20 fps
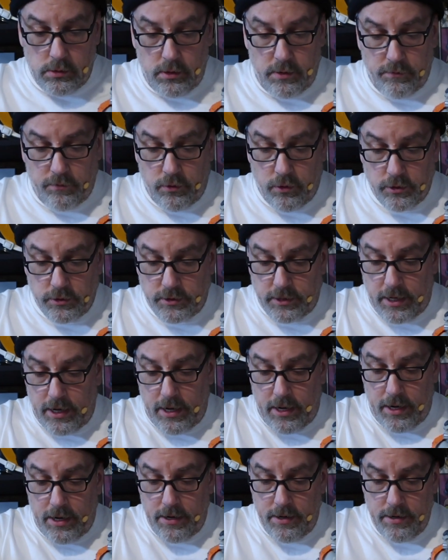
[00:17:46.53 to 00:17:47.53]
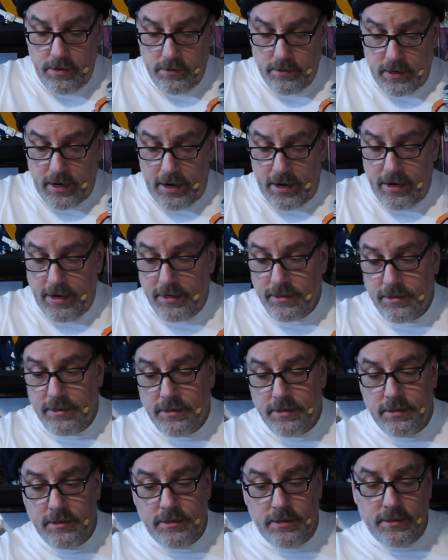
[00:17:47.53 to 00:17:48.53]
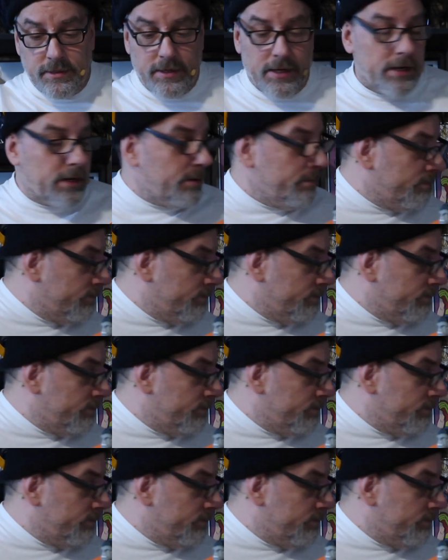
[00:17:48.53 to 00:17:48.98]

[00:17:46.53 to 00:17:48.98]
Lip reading: And of course the head. And I guess this is just like